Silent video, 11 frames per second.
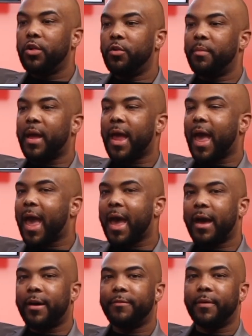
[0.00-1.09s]
you may
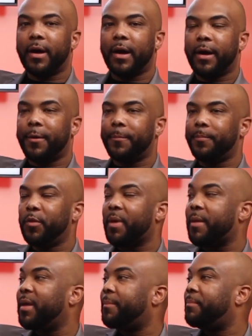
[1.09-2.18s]

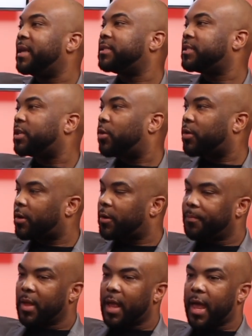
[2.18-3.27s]
be a business owner,
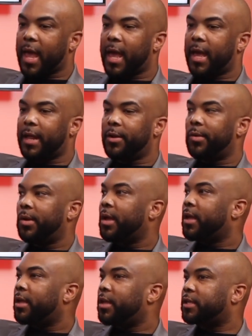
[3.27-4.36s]
and
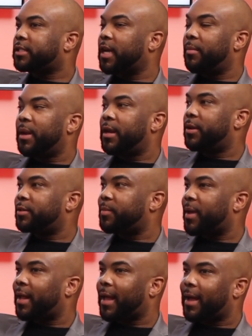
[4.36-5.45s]
some lenders
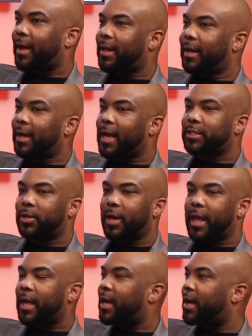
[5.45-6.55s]
may look at your
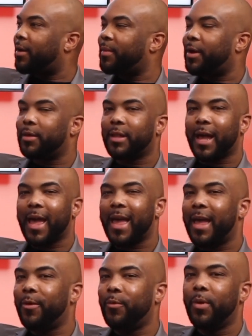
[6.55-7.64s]
income and they're like,
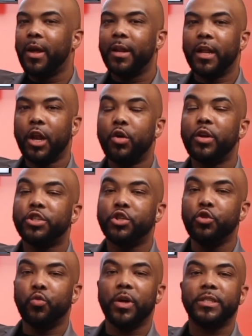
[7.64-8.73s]
hey, the loan is
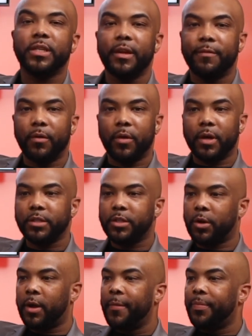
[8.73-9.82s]
too risky for us.
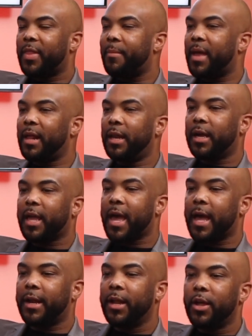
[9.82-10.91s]
Or they may look
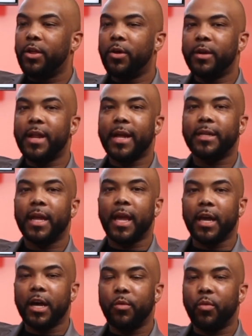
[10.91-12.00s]
at your debt to
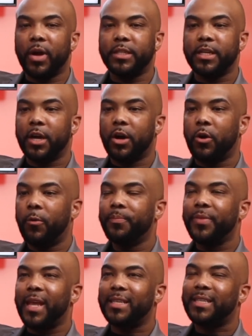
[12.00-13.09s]
income ratio
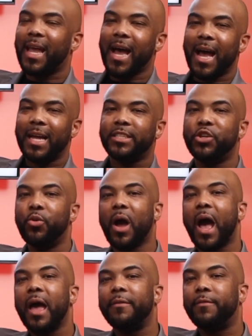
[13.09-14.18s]
and say, it's too
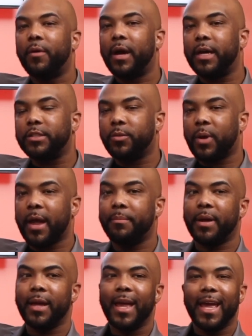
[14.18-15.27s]
high for us, right?
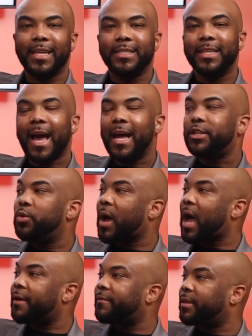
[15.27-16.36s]
But it's not too
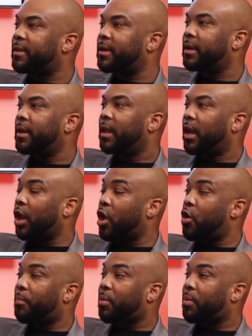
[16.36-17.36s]
high for the loan